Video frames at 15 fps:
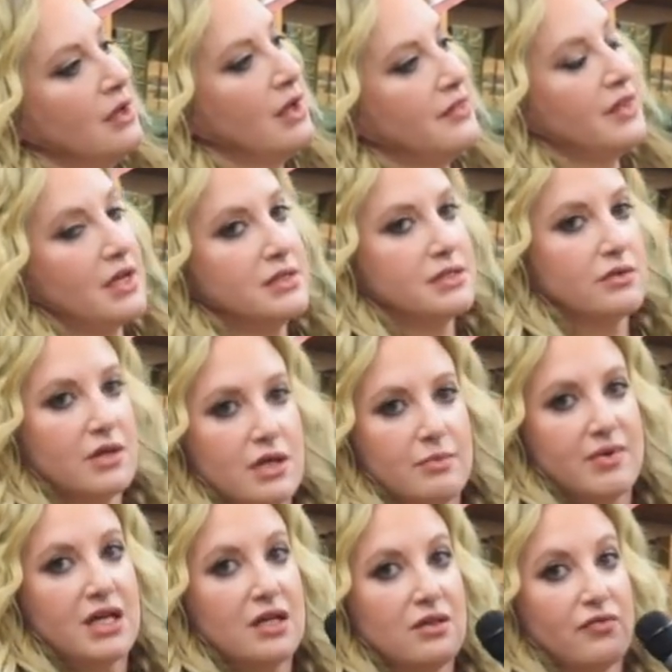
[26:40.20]
And then is there
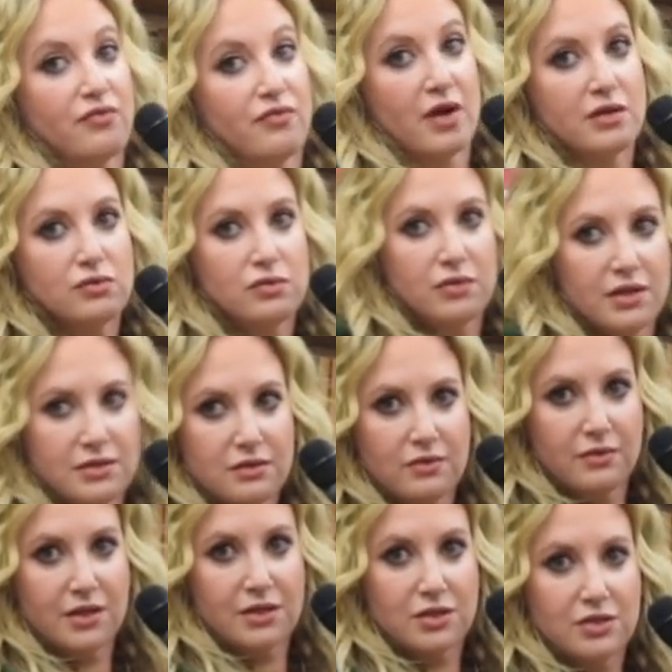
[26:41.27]
anybody in the front who has a
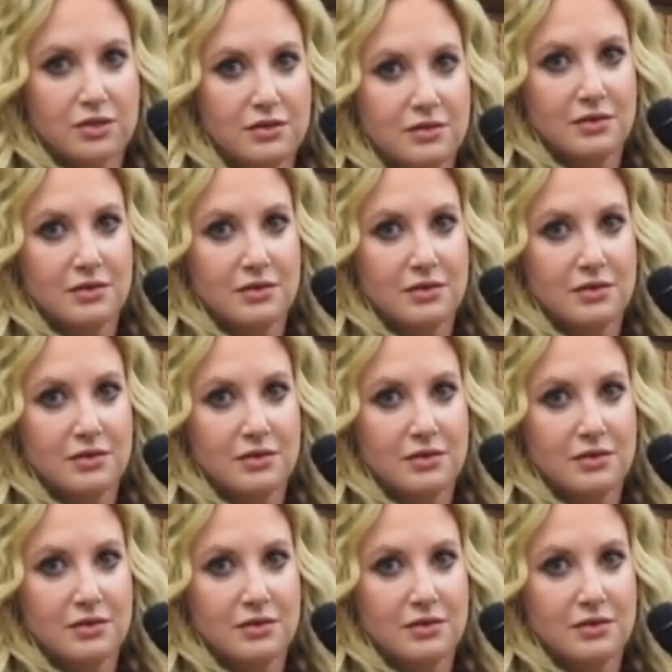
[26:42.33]
question?